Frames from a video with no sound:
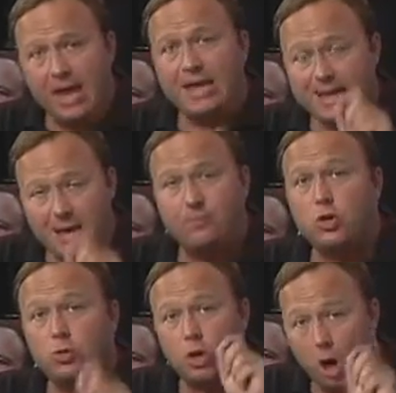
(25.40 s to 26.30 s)
hey, if
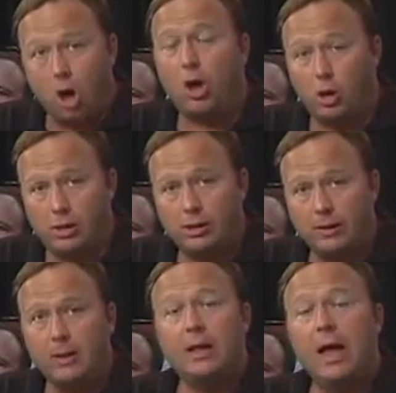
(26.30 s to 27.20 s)
you call,
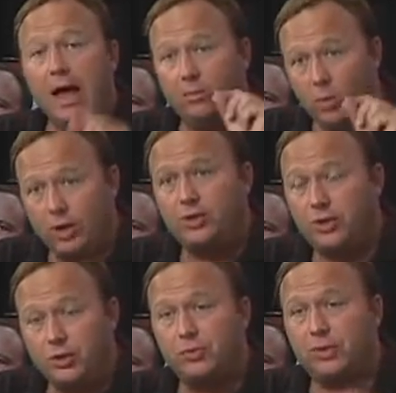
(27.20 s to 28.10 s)
I
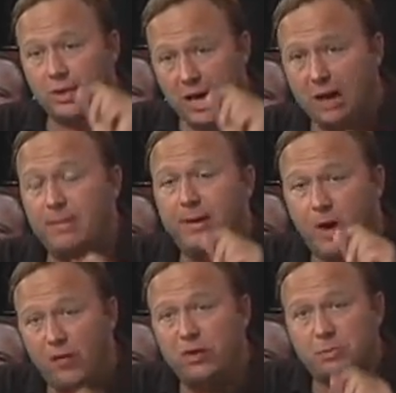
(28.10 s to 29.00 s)
want you to
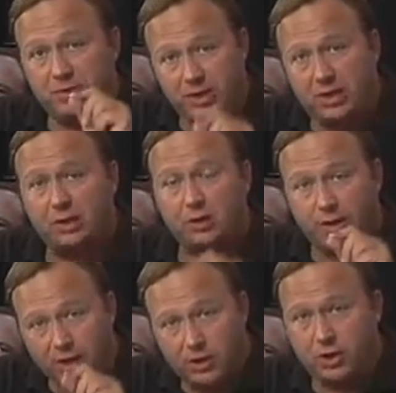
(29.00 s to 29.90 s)
comment on this
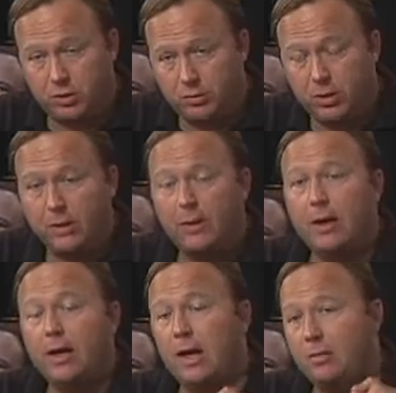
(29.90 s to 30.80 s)
particular issue.
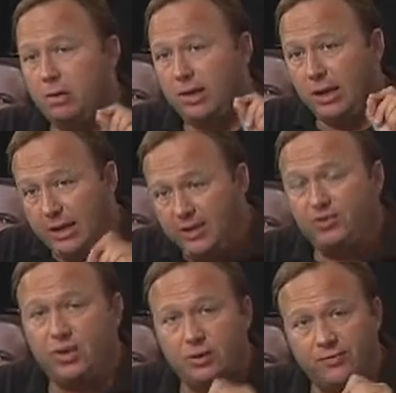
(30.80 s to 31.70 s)
But at
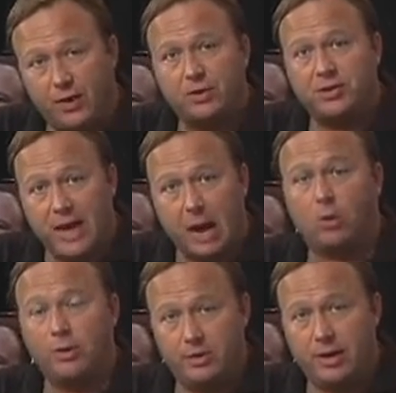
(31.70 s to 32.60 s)
least in the first
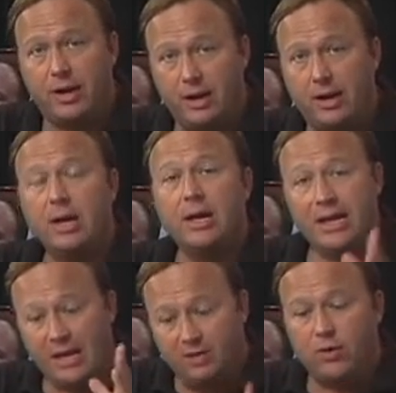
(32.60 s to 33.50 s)
hour today,
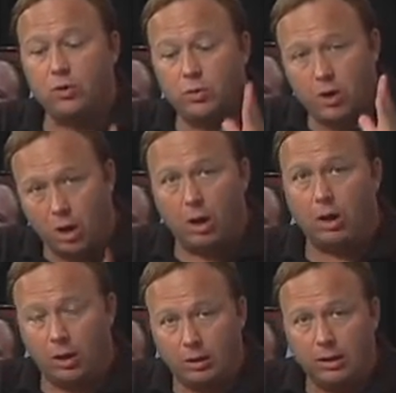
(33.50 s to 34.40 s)
if you
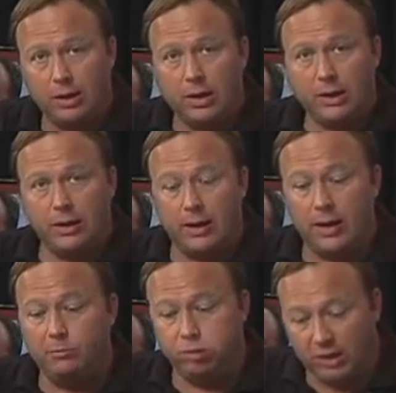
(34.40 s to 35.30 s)
call,
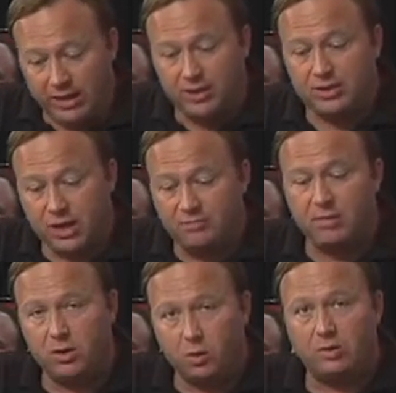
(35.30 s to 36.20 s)
please
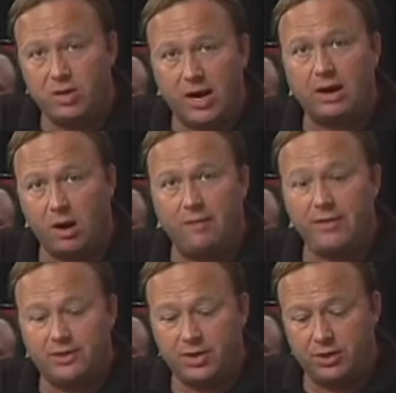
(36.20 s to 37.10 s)
give me your take
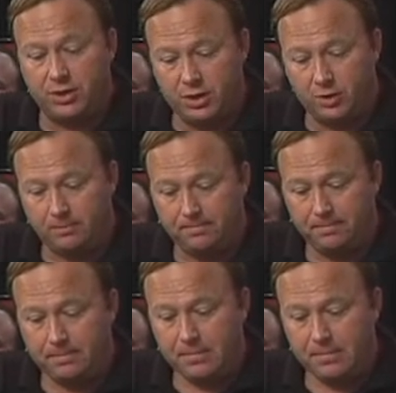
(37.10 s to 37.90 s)
on this issue.